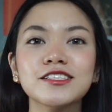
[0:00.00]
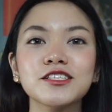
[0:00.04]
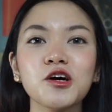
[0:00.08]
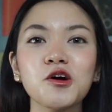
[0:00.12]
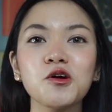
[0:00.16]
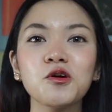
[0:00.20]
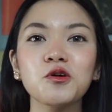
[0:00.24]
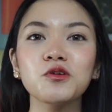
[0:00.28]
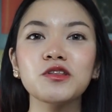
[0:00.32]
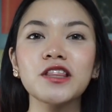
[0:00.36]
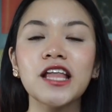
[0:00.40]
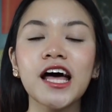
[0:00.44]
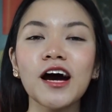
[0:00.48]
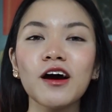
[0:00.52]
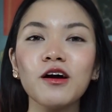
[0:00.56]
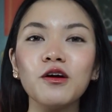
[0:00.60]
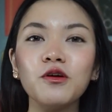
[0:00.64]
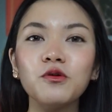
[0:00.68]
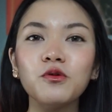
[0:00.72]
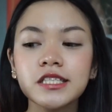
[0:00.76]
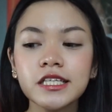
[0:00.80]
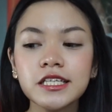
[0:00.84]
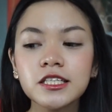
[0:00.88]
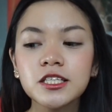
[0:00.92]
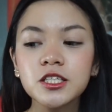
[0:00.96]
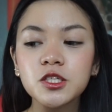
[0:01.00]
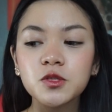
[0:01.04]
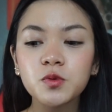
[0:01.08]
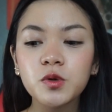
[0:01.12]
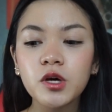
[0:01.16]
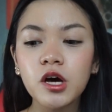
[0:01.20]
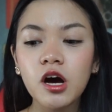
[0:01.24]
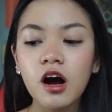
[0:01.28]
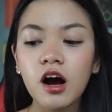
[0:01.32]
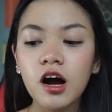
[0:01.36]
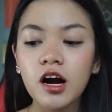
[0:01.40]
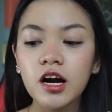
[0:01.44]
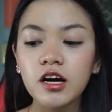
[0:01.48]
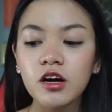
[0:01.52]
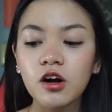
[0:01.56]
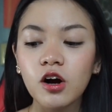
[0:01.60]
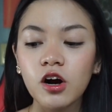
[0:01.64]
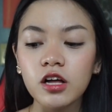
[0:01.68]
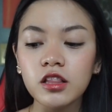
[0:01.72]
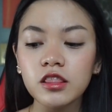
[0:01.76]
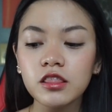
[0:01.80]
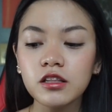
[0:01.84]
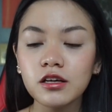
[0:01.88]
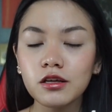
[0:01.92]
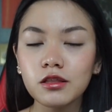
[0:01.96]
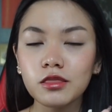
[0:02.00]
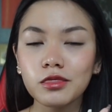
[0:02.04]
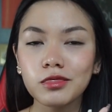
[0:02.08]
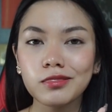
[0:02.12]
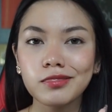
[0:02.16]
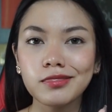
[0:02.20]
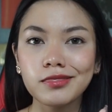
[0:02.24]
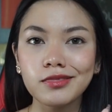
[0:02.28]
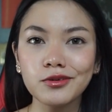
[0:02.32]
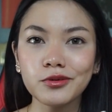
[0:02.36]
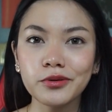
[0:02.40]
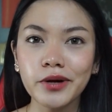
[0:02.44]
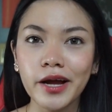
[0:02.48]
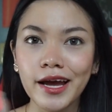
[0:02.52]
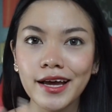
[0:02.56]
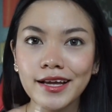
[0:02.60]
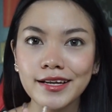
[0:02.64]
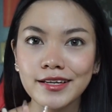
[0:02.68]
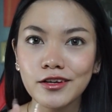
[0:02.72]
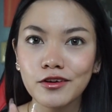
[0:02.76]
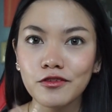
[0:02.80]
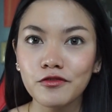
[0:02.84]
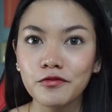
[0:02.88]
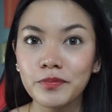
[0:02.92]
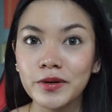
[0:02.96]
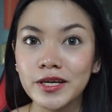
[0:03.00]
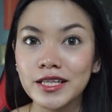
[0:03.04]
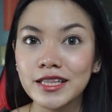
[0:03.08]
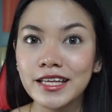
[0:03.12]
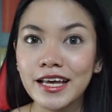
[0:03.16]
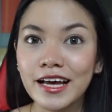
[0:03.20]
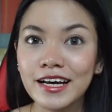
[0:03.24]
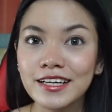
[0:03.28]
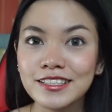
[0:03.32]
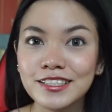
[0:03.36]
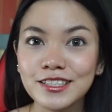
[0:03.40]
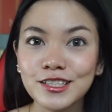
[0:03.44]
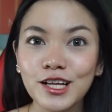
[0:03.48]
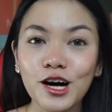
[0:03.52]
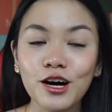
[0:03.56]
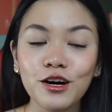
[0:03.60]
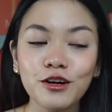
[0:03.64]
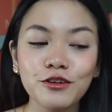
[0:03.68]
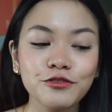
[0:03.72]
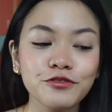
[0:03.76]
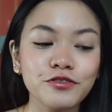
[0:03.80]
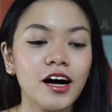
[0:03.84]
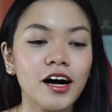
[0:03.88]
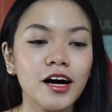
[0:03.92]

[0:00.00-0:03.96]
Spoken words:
so now, since we are on the thread of BTS stuff,